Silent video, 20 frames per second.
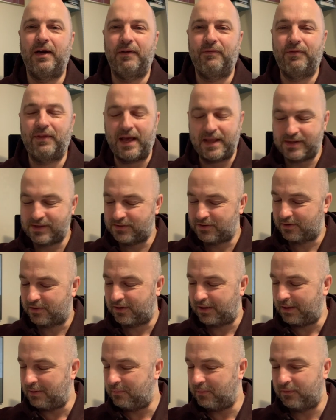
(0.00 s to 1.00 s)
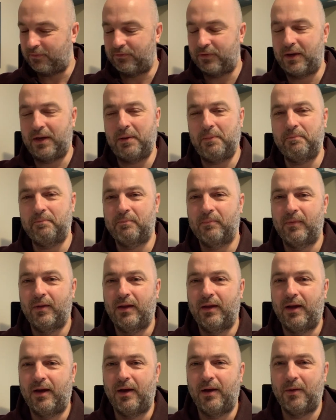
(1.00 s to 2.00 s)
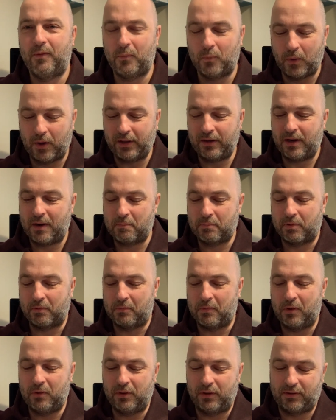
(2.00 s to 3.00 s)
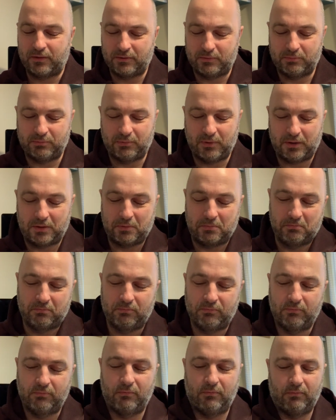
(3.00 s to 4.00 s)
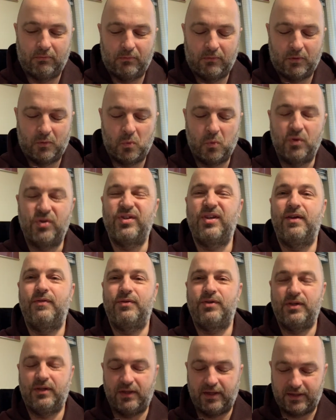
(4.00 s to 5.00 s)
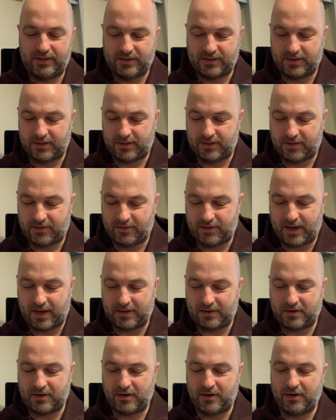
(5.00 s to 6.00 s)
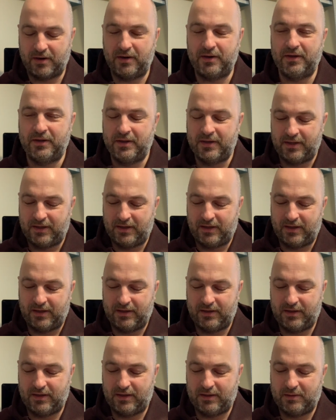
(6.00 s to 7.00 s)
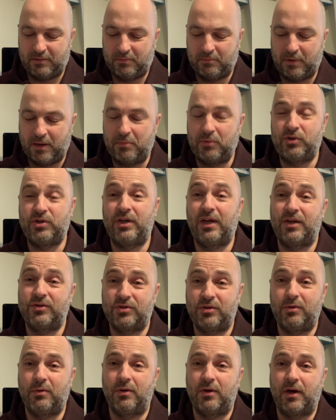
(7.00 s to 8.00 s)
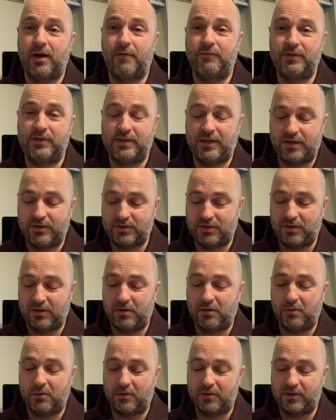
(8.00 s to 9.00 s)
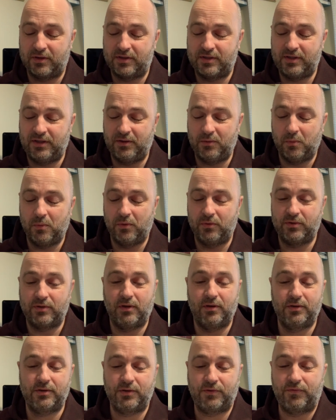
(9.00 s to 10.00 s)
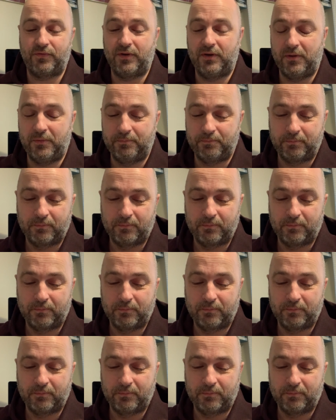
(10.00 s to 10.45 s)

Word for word: If that's their claim to fame, why not promote it? But We'll see if she likes that card. And maybe she has to go to Harvey Station in order to see the world's largest fiddle.